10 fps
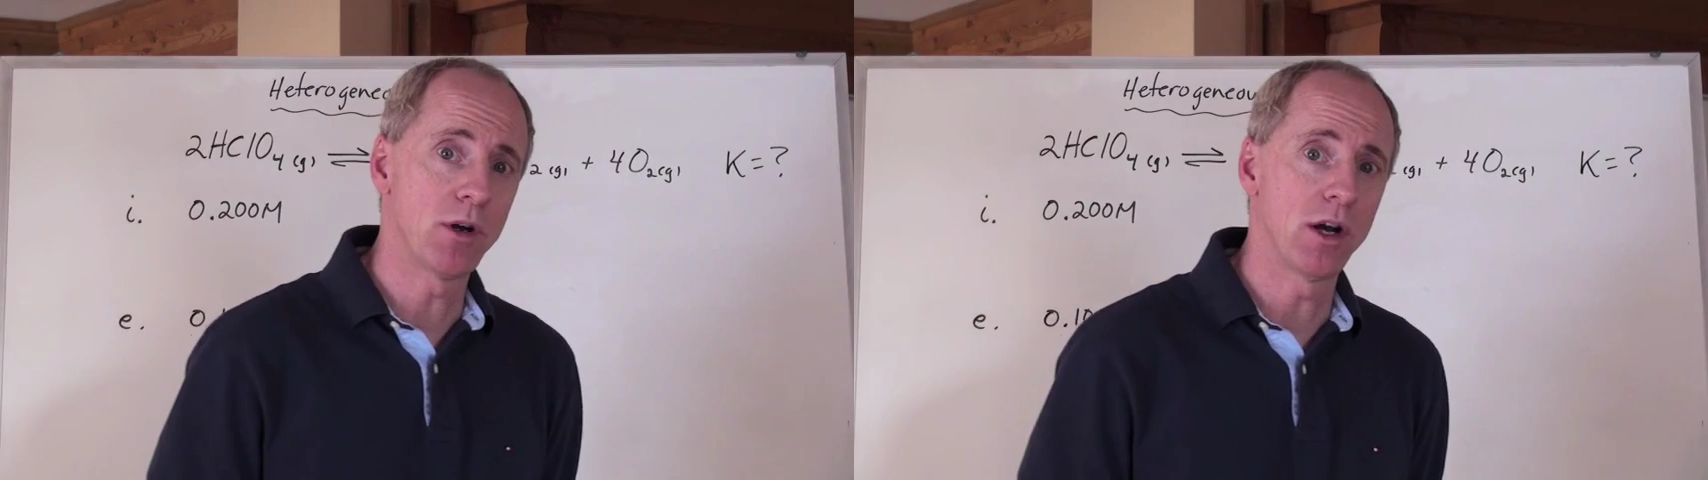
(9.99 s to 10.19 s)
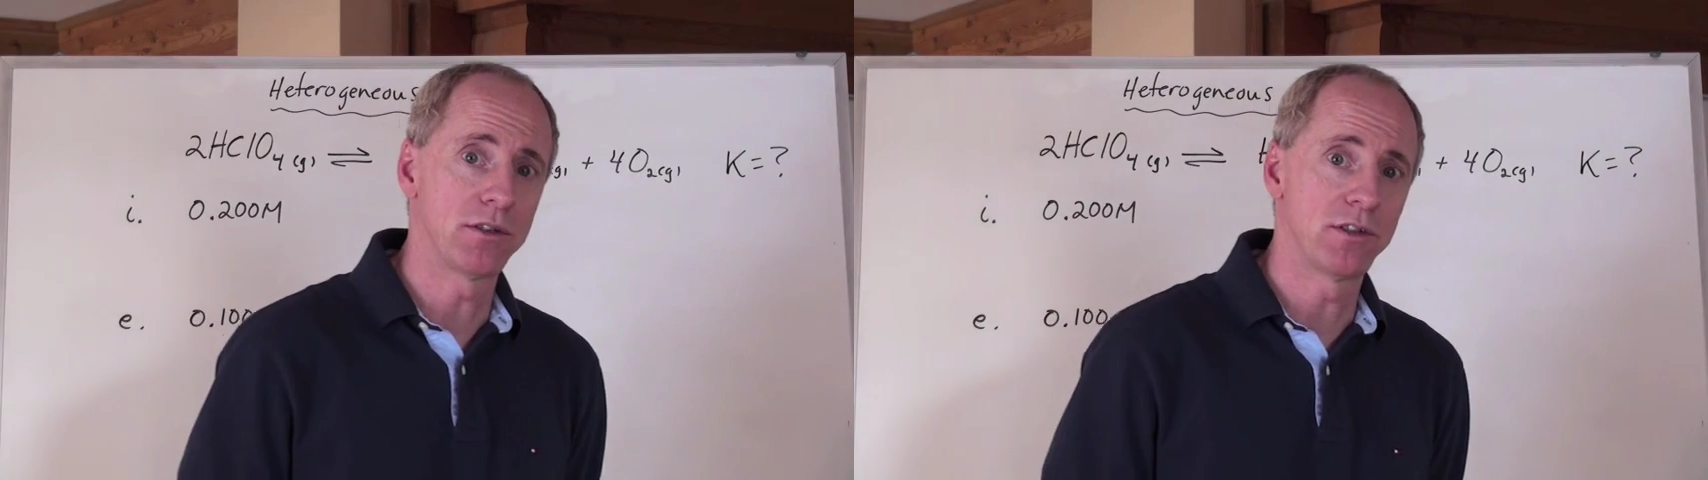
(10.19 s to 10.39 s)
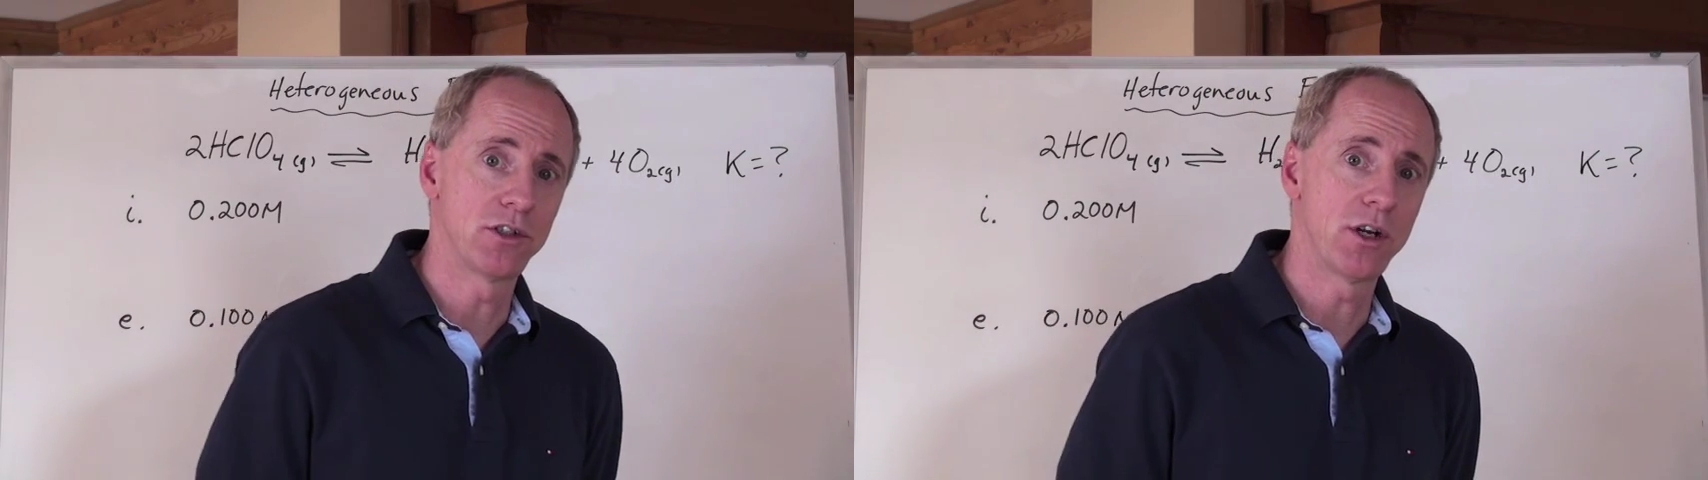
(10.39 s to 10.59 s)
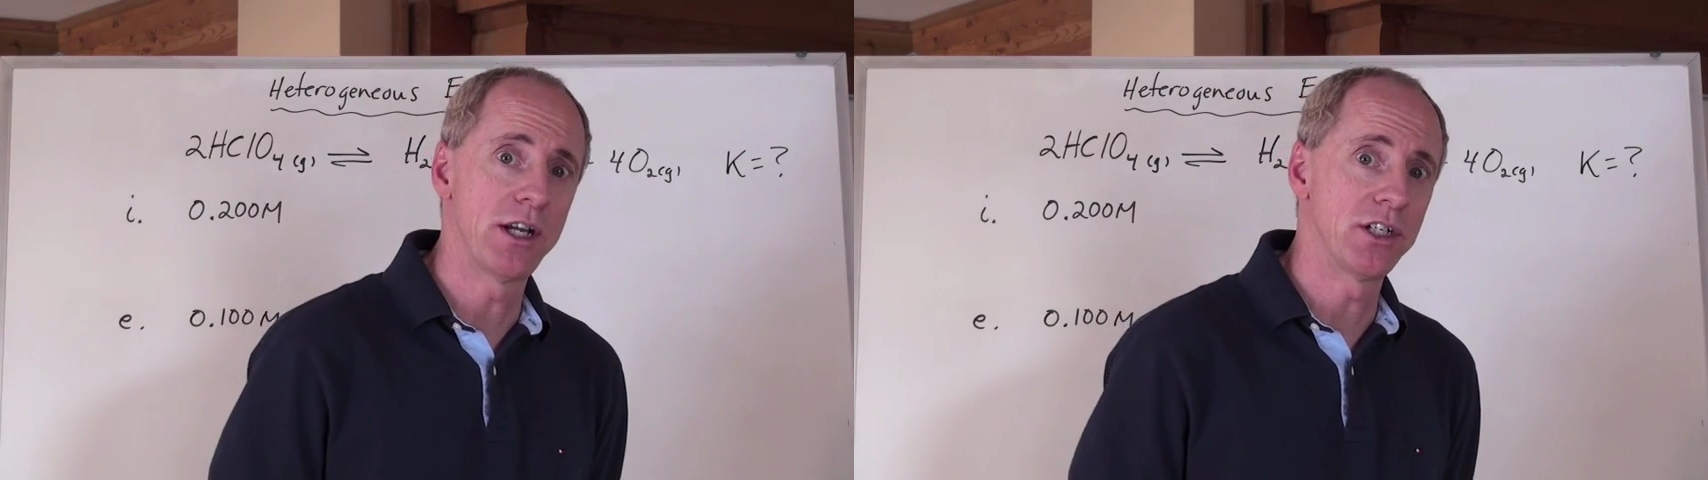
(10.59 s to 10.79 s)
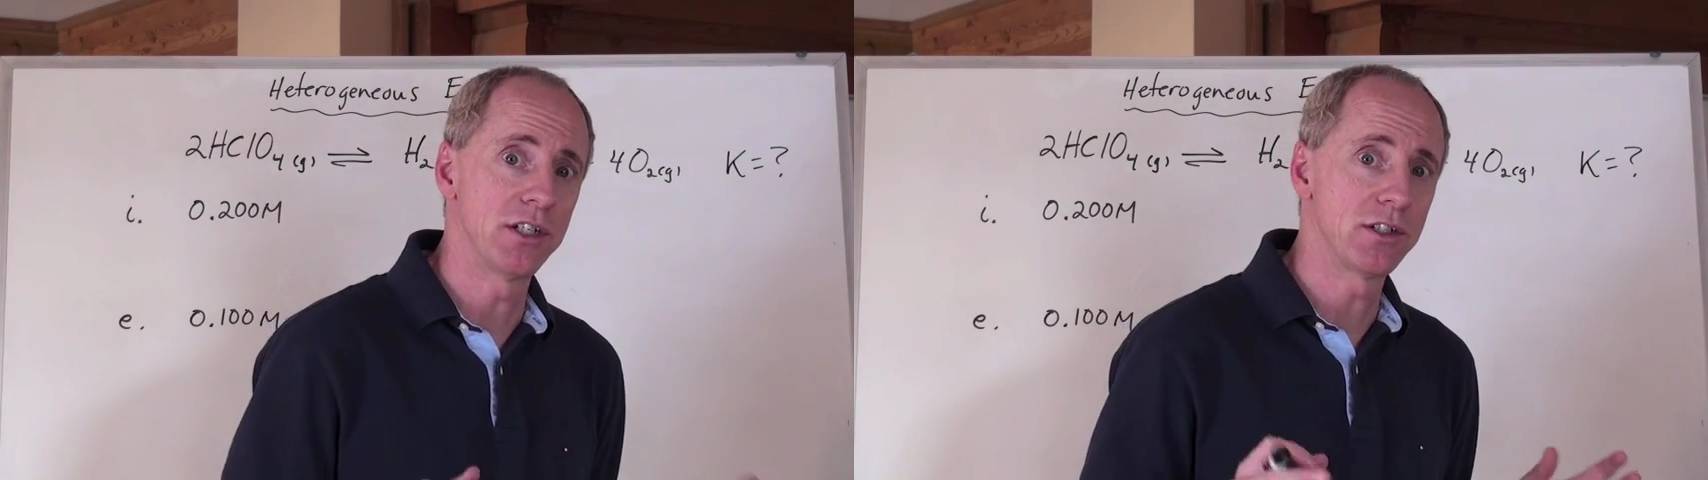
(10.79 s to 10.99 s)

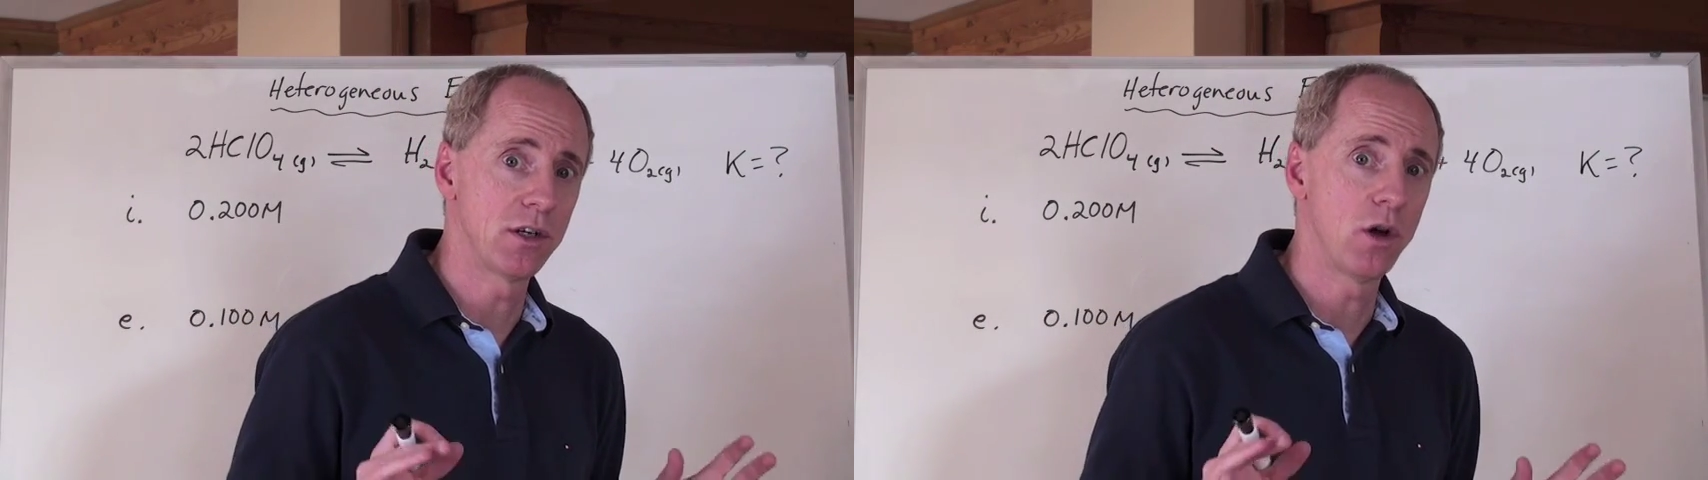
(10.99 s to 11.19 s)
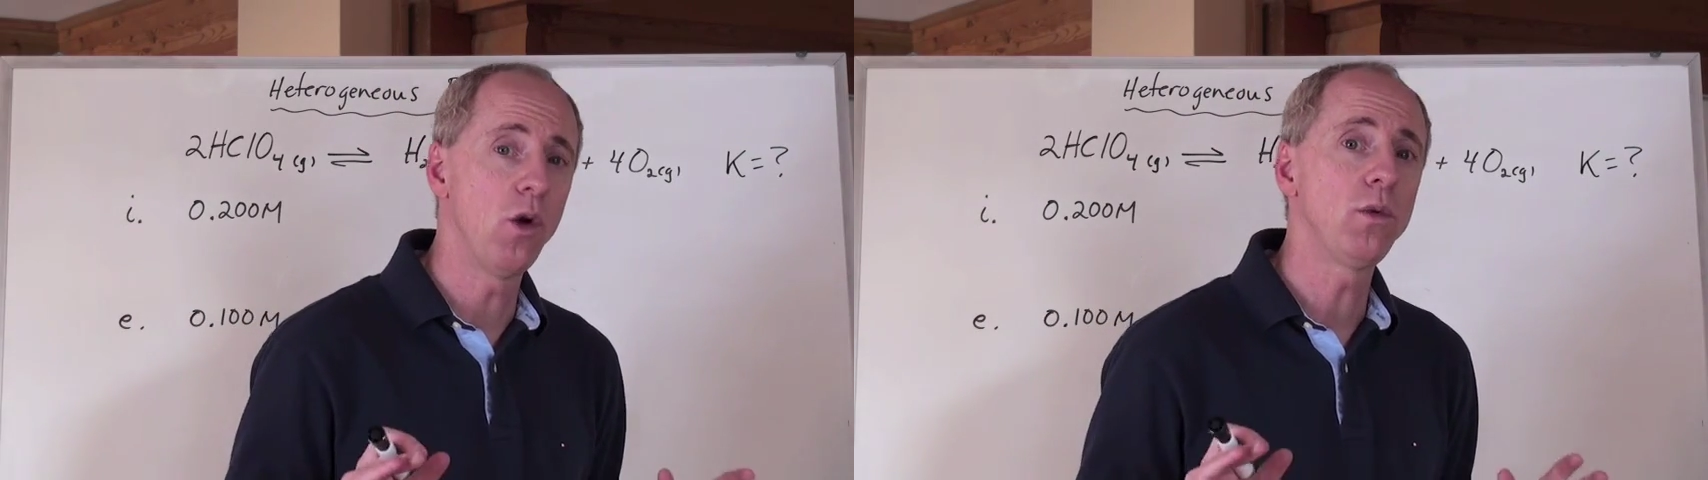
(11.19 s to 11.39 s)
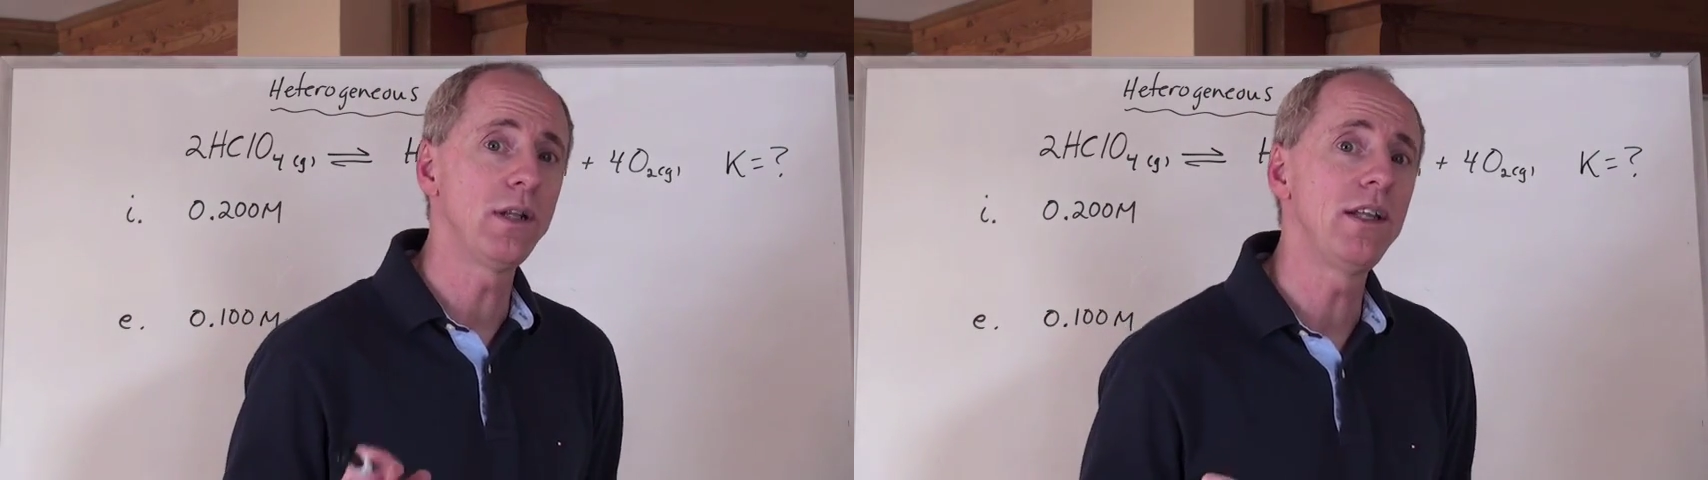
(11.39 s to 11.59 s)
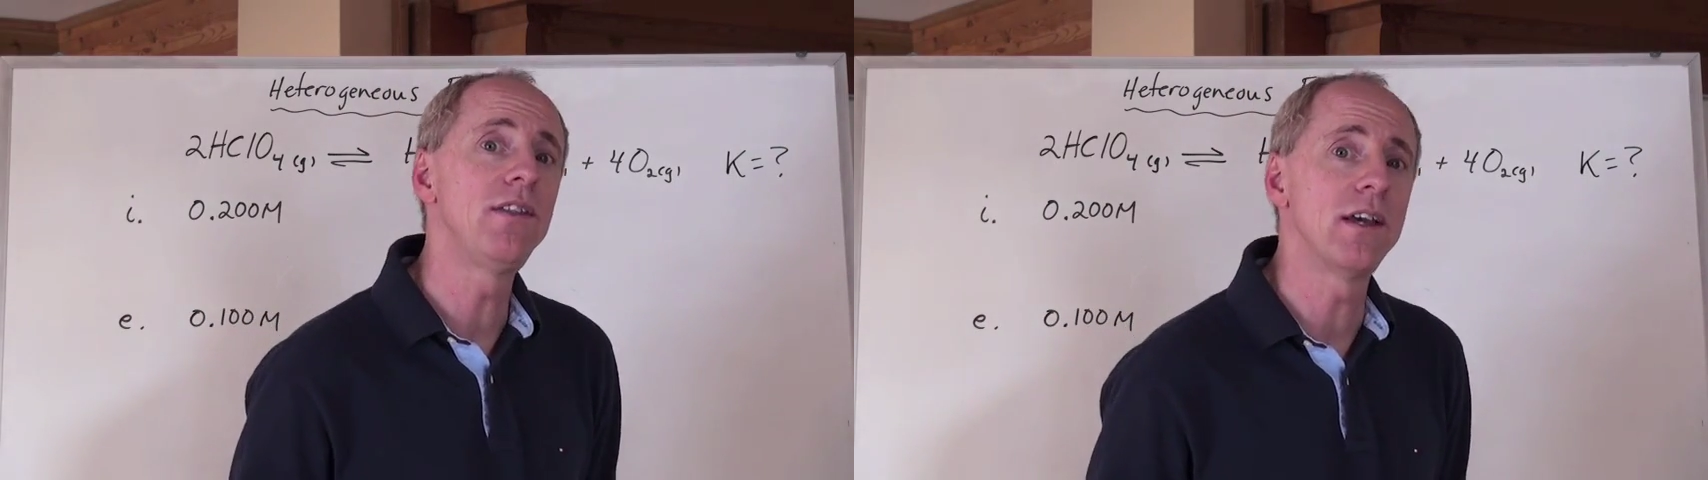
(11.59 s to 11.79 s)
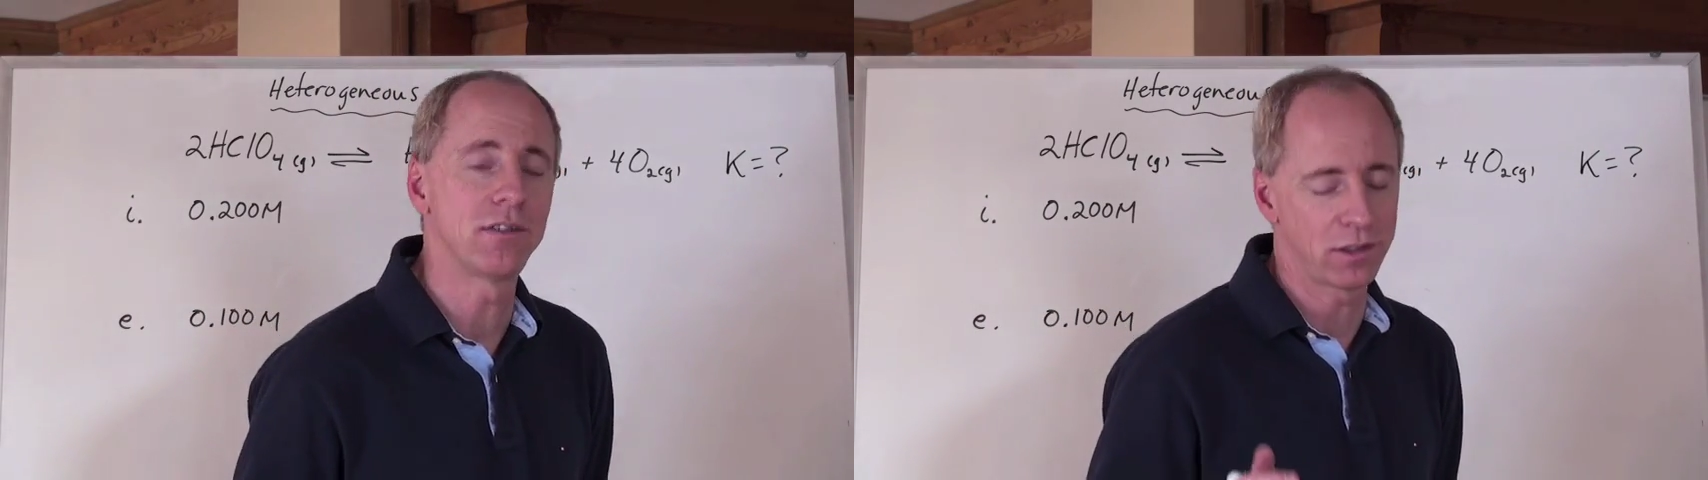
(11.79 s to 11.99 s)
concentrations, only
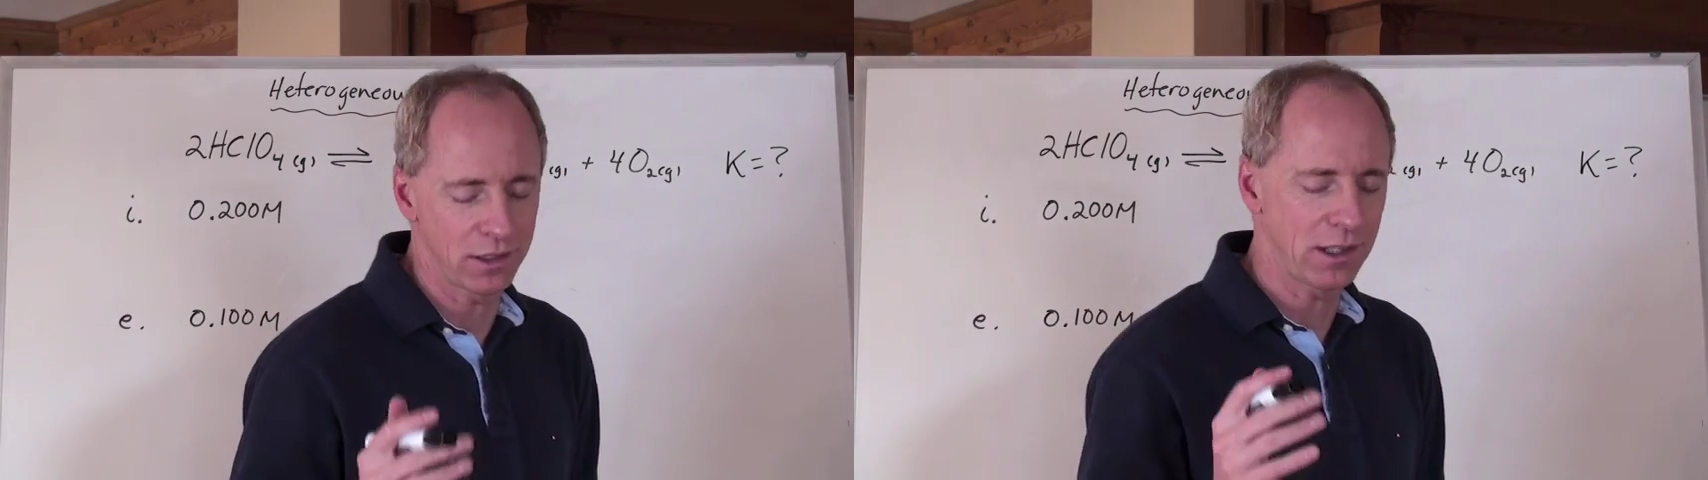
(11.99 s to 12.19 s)
this.